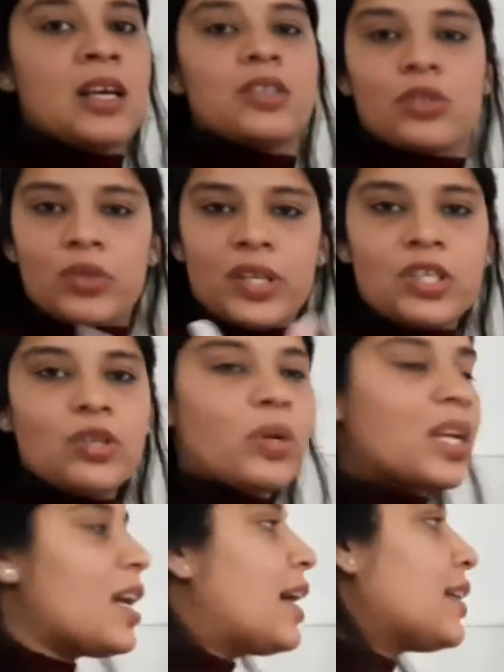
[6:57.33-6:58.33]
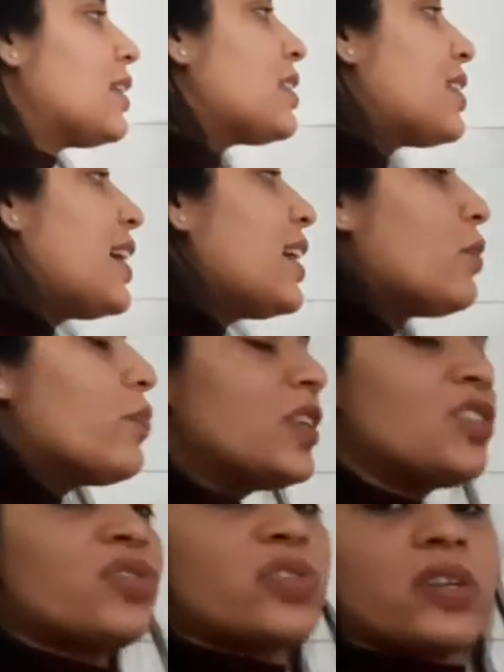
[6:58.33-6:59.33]
so that you can understand in
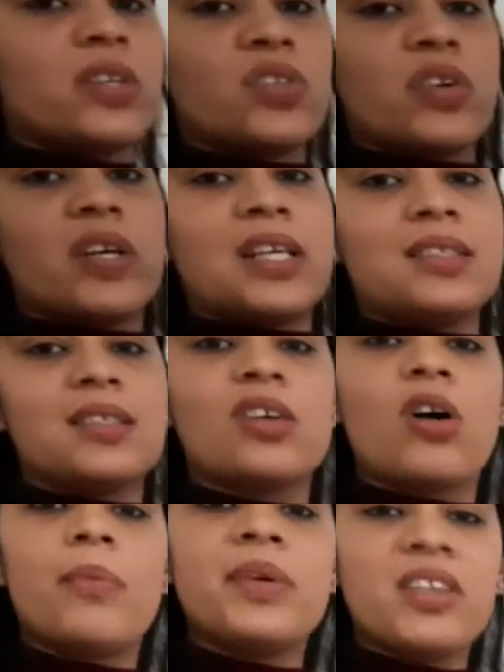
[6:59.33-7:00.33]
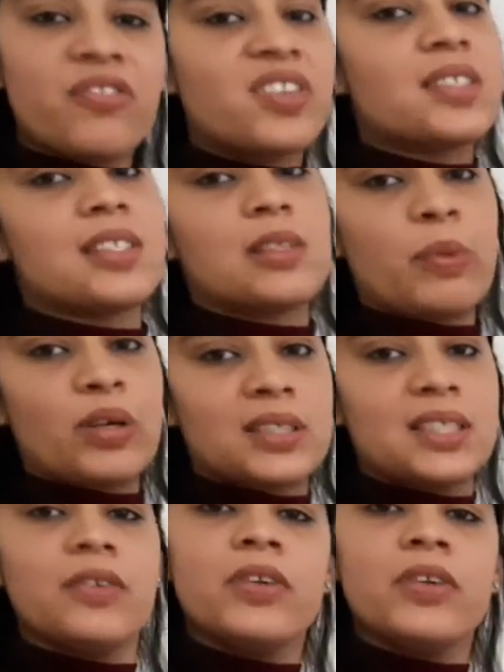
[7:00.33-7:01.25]
which series the common difference is positive,